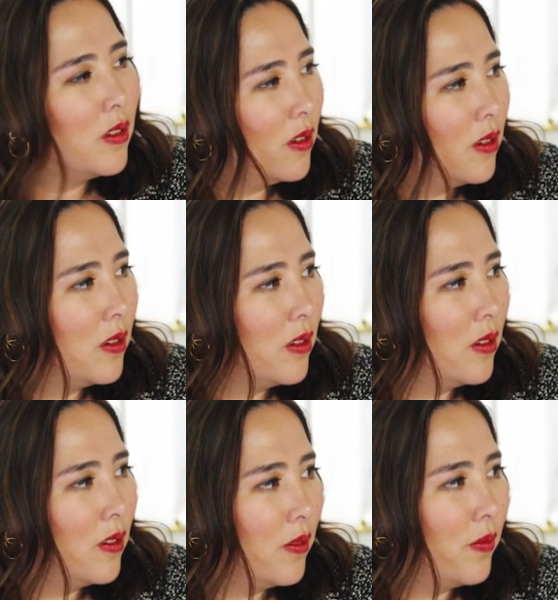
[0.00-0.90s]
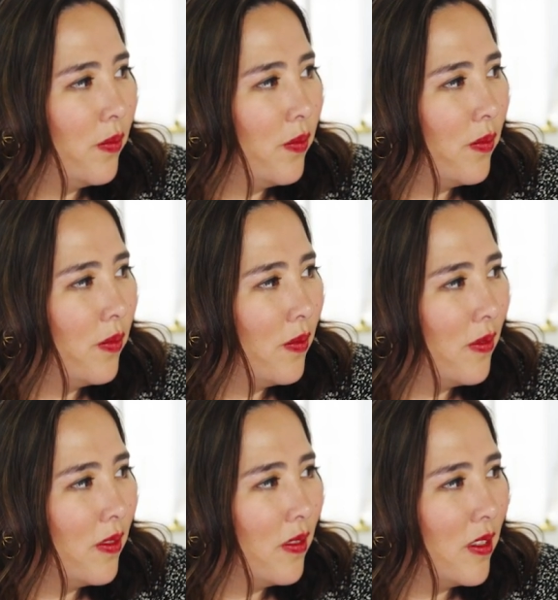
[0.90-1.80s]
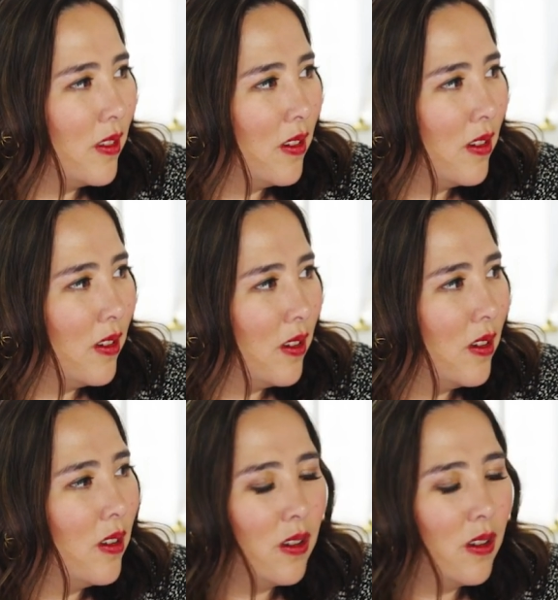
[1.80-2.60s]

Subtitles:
The person shown says nothing.